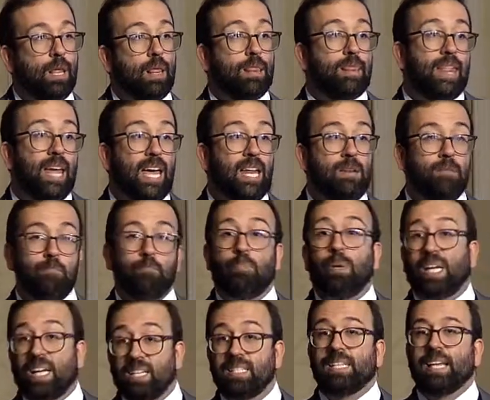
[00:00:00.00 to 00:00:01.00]
then
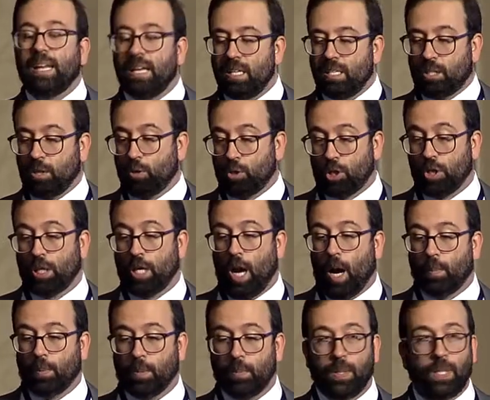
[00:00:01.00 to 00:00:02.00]
because that is socially
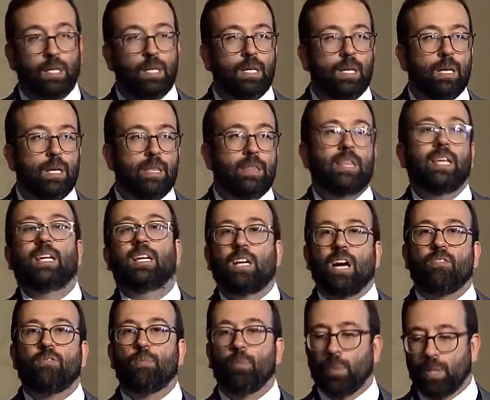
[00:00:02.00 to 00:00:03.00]
optimal, the
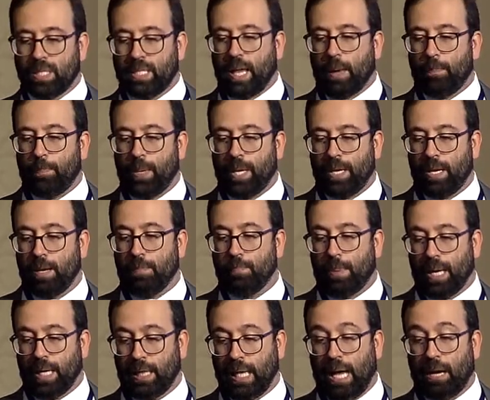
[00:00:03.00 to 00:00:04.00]
government will step in and
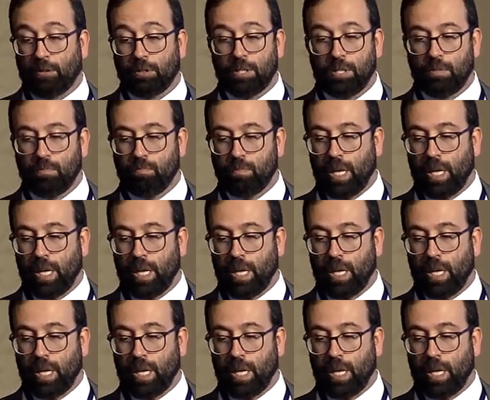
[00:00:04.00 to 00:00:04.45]
bail out.